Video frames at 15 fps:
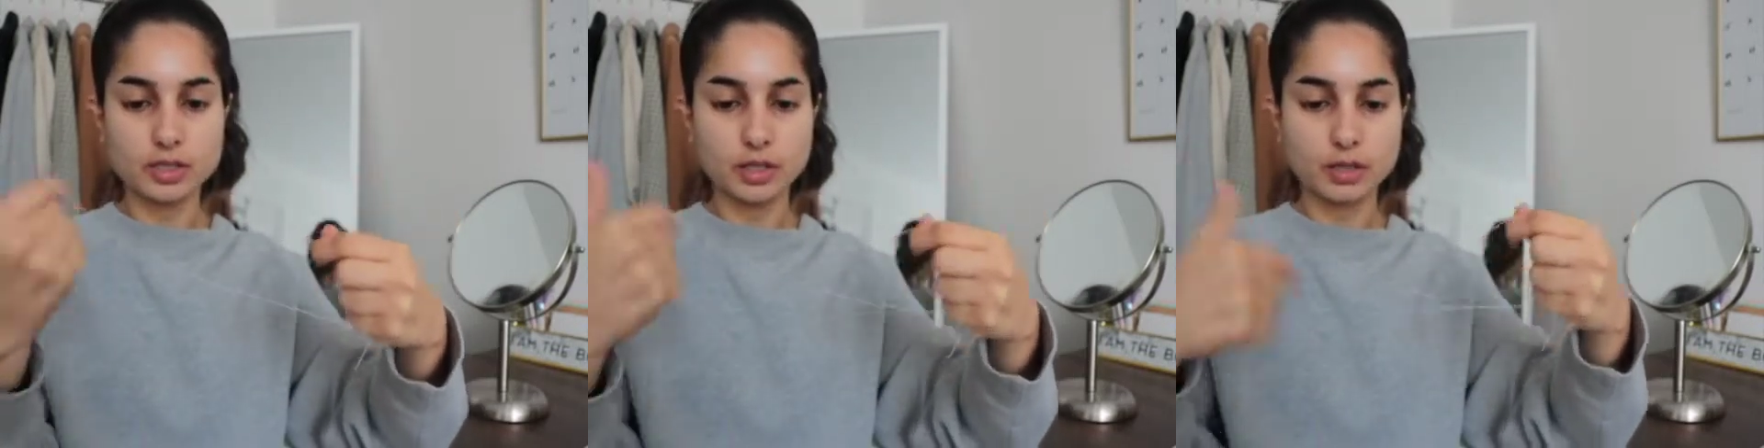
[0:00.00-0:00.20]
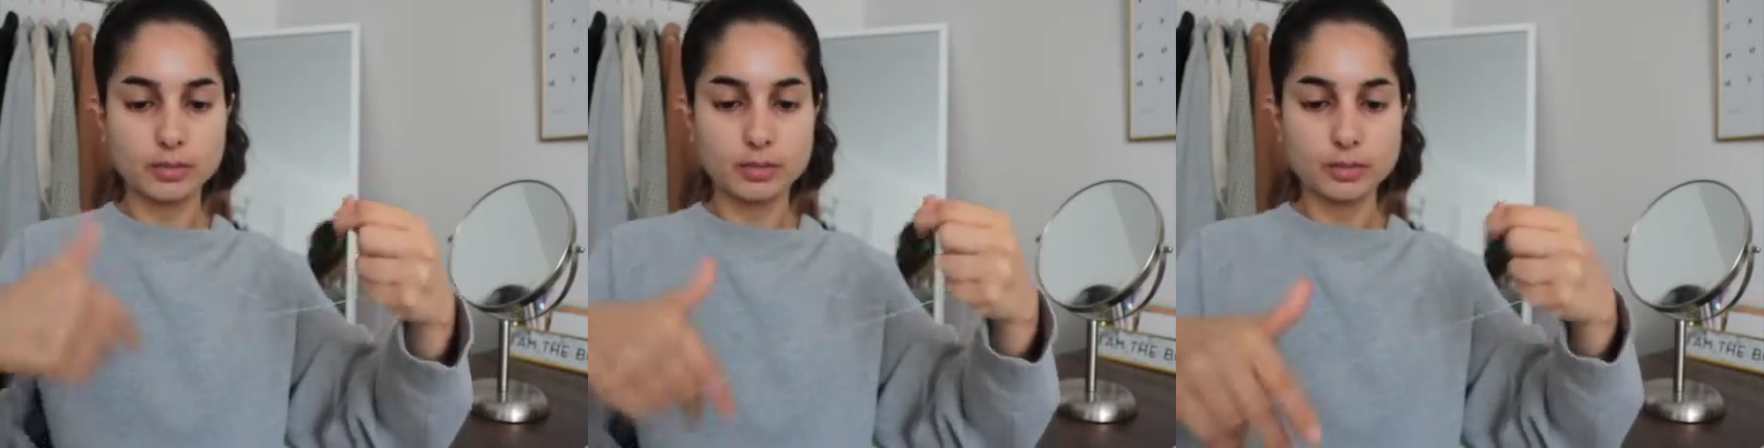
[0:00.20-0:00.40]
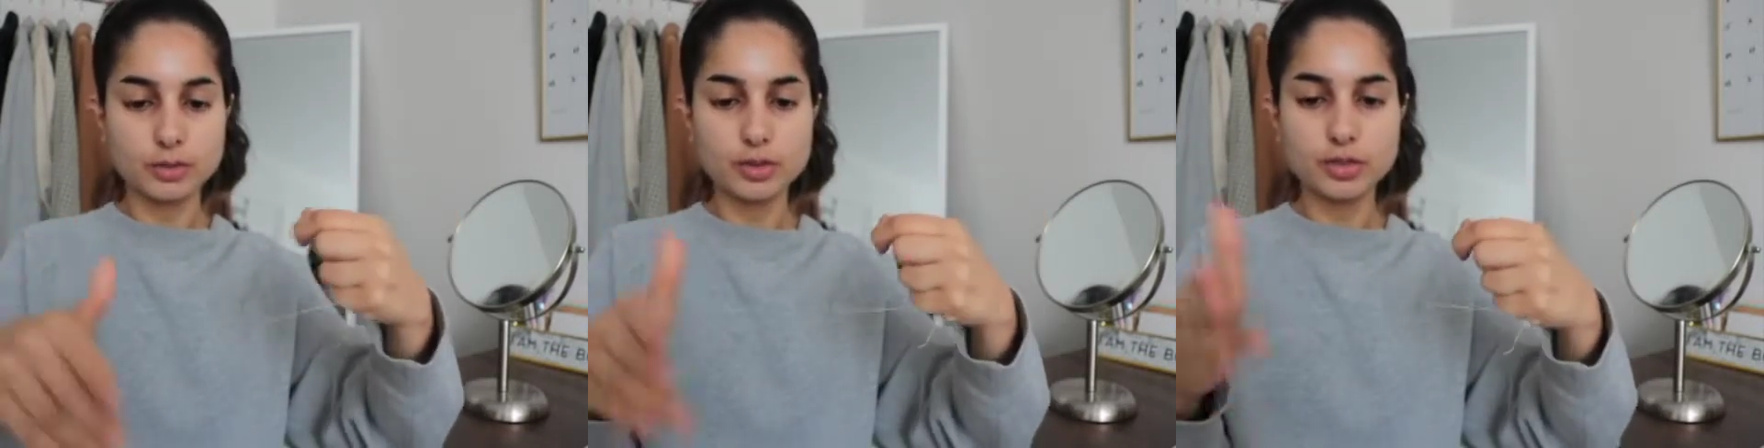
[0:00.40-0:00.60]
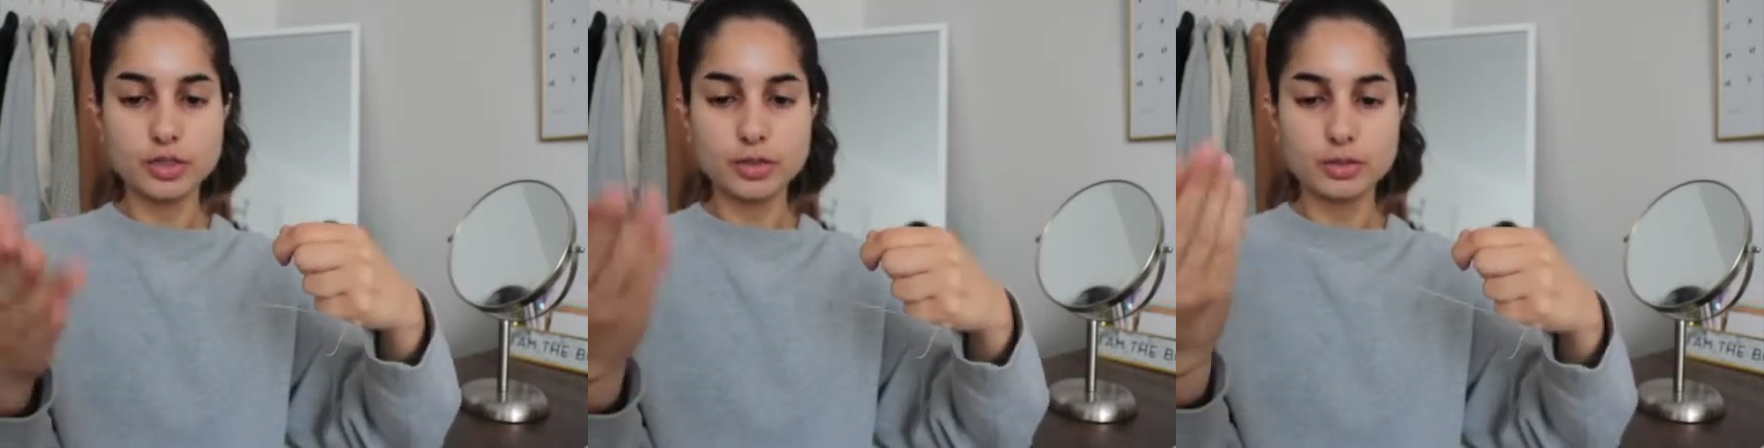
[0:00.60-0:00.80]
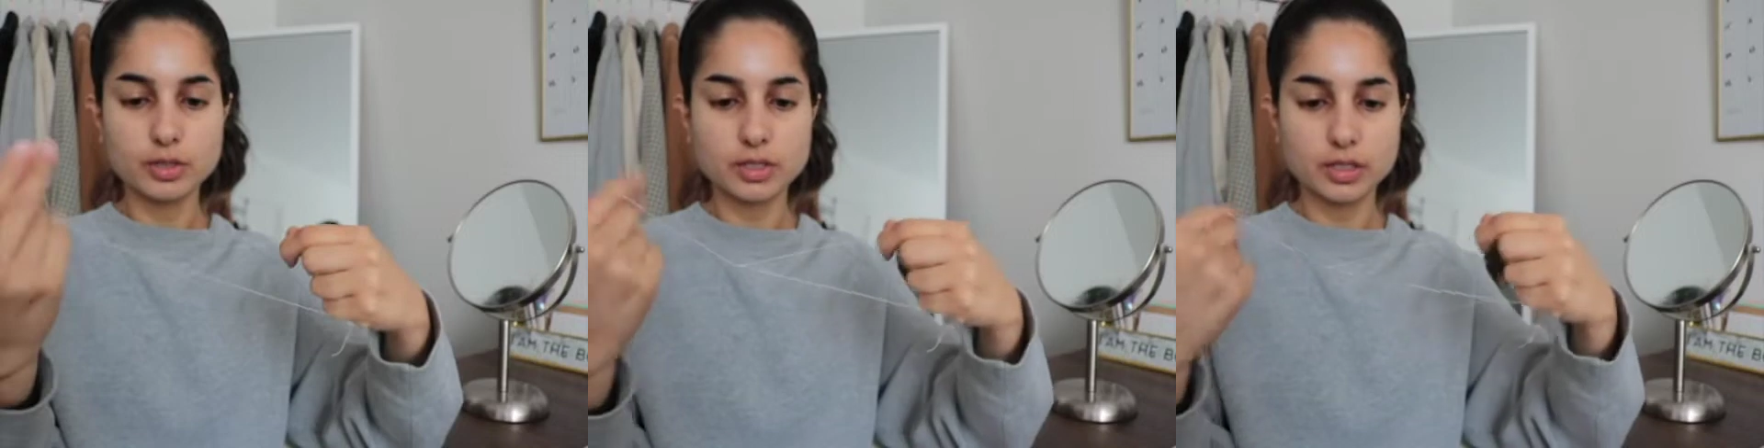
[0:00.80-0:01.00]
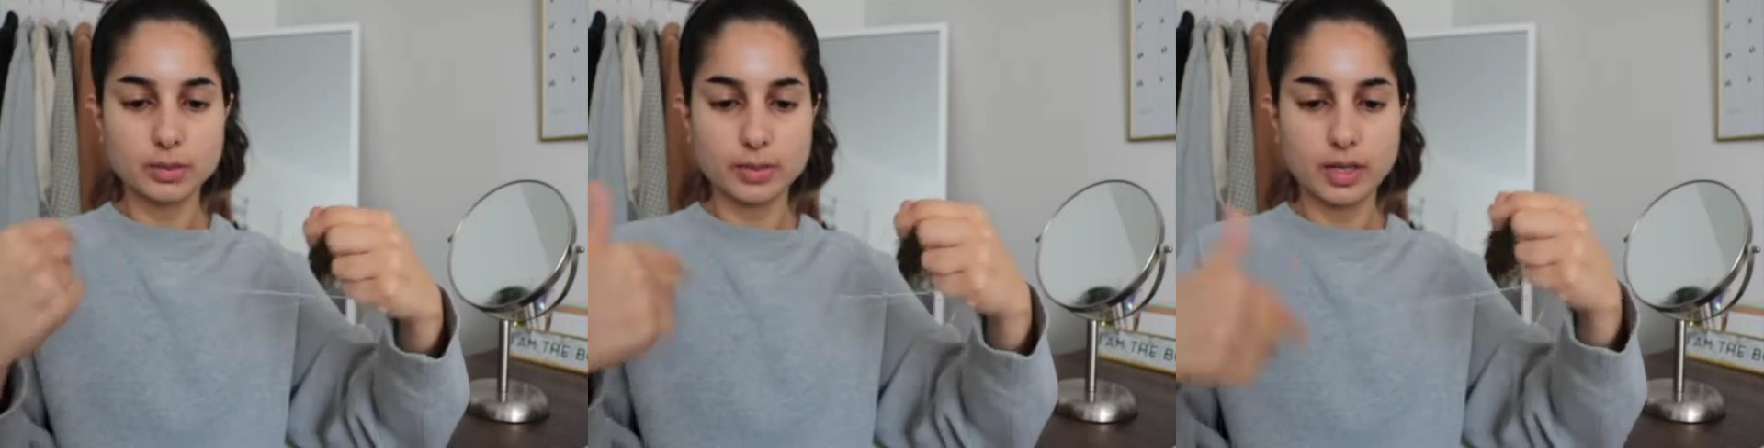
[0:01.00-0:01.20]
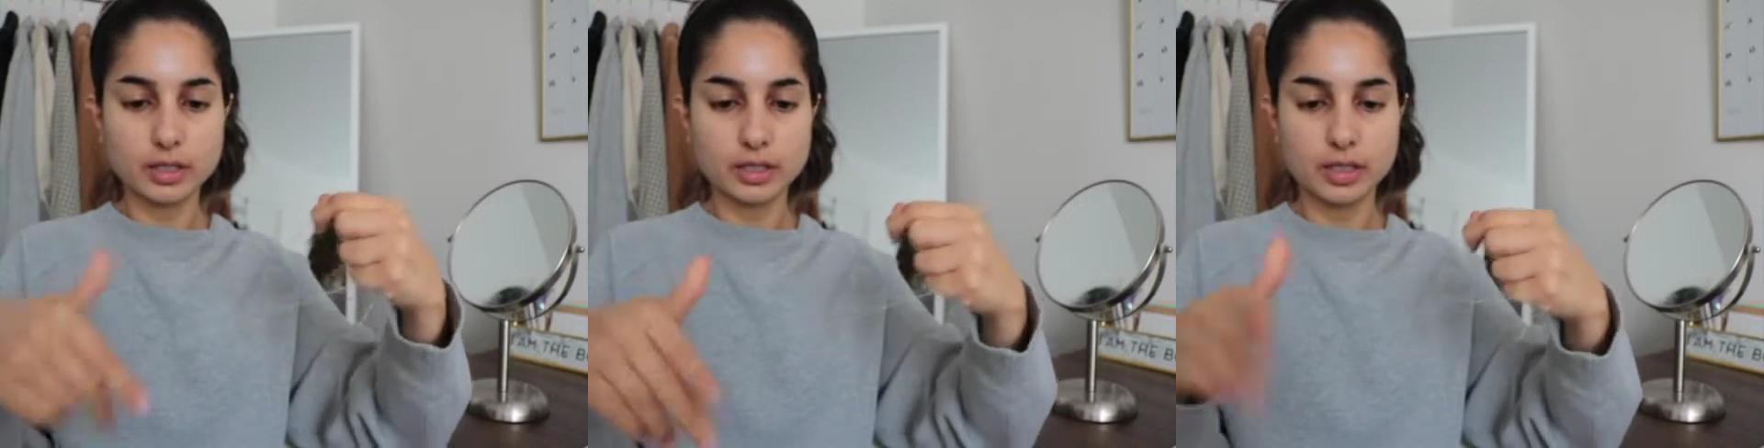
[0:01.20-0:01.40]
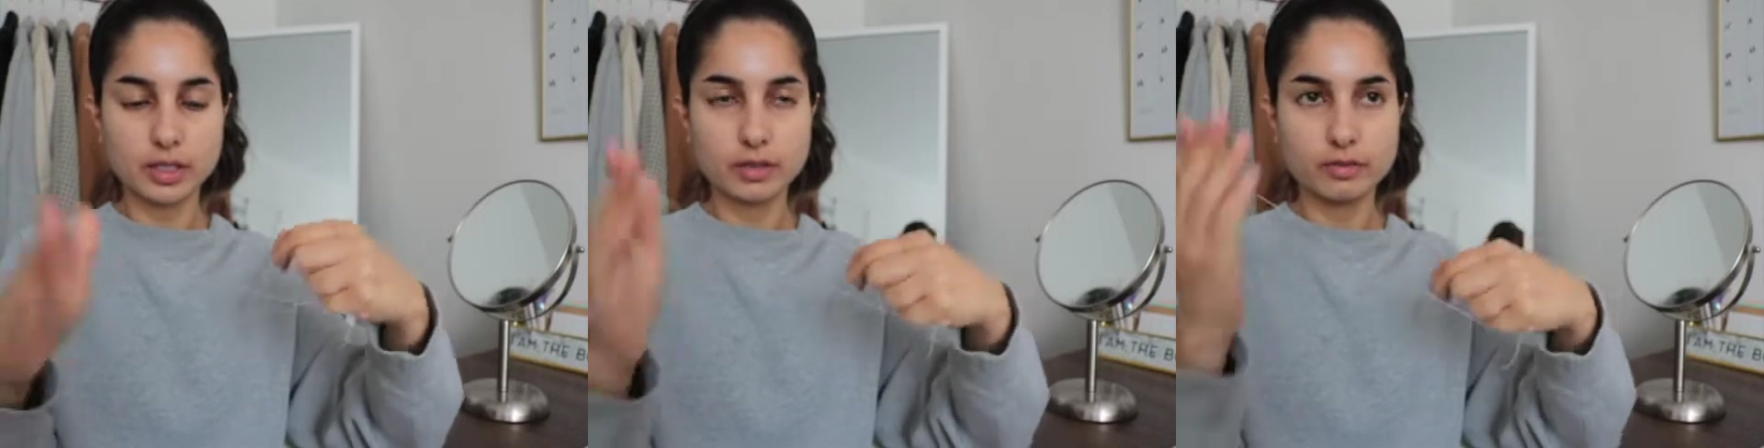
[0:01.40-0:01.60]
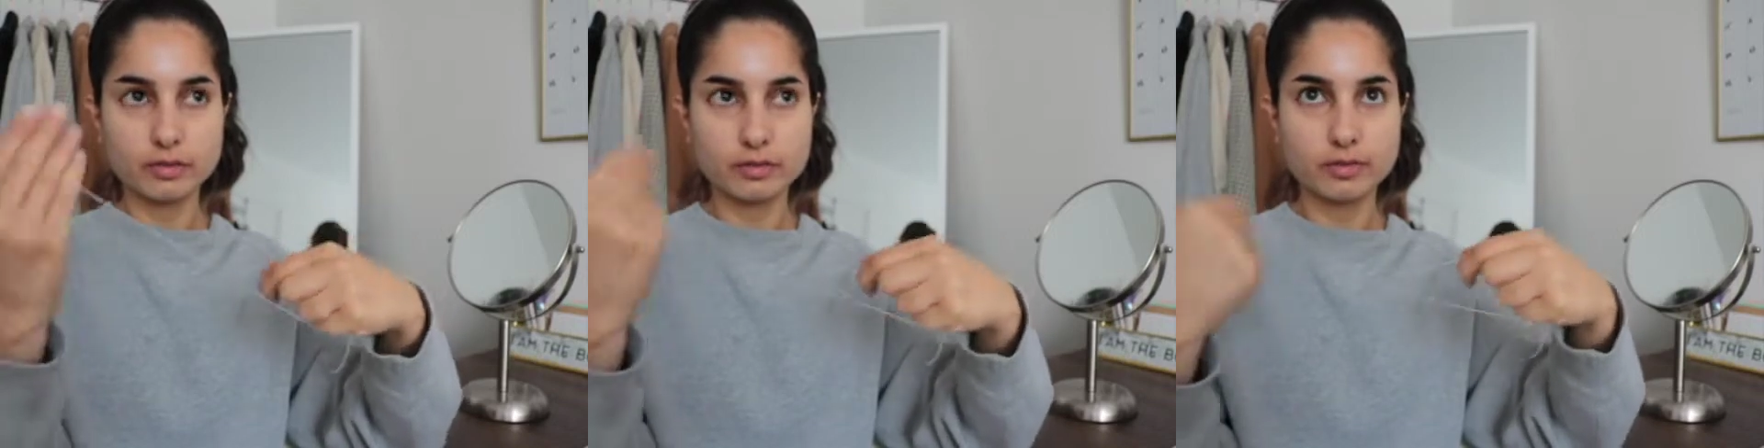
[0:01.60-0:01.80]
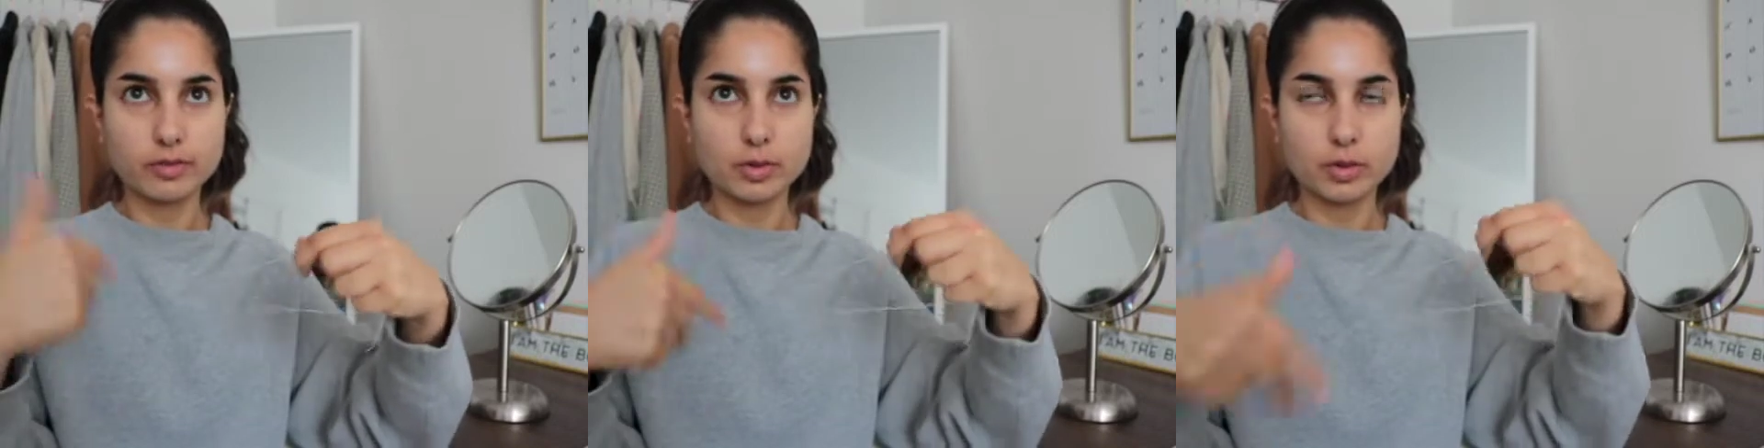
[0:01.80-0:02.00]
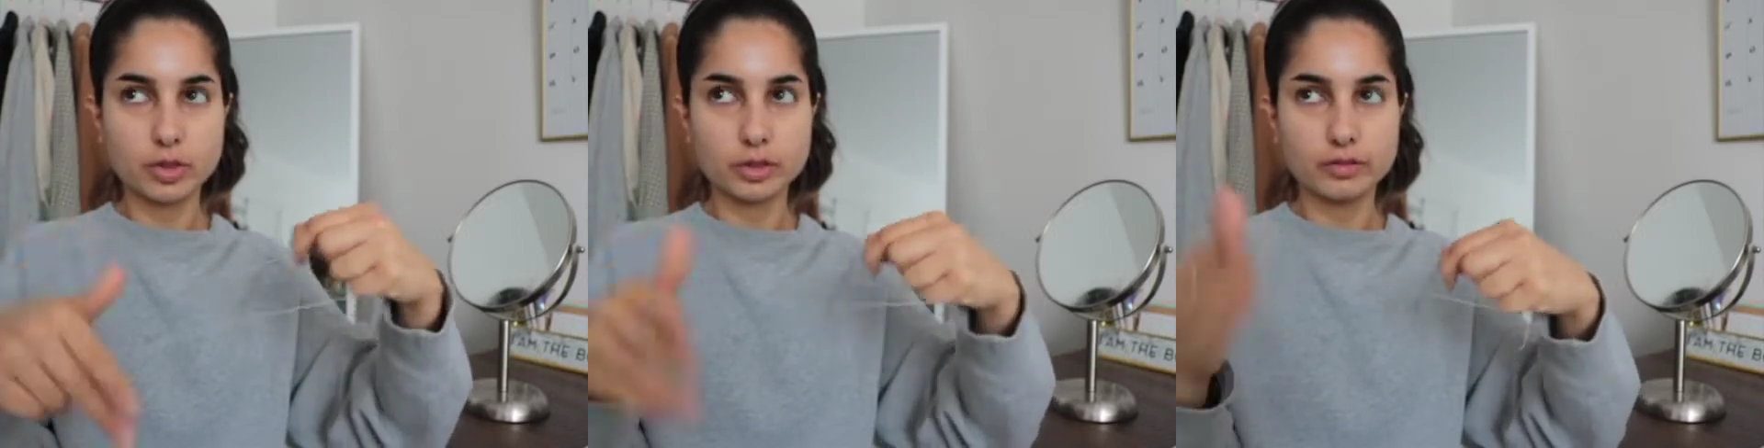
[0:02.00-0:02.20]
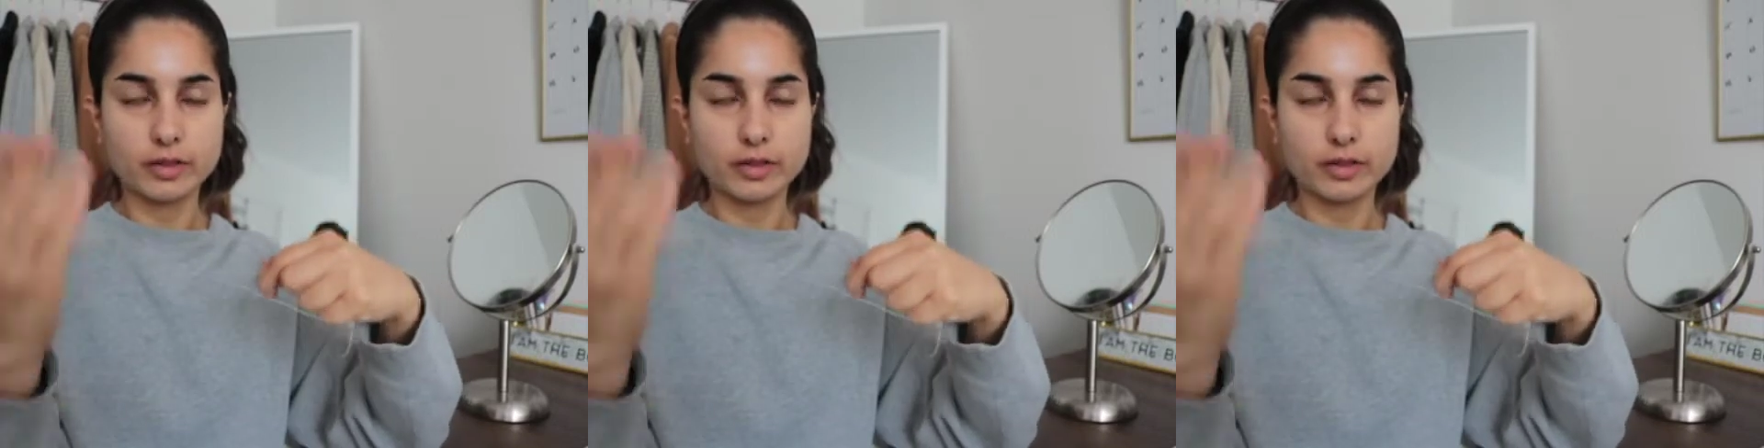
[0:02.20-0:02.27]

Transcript: So I usually twist it about 4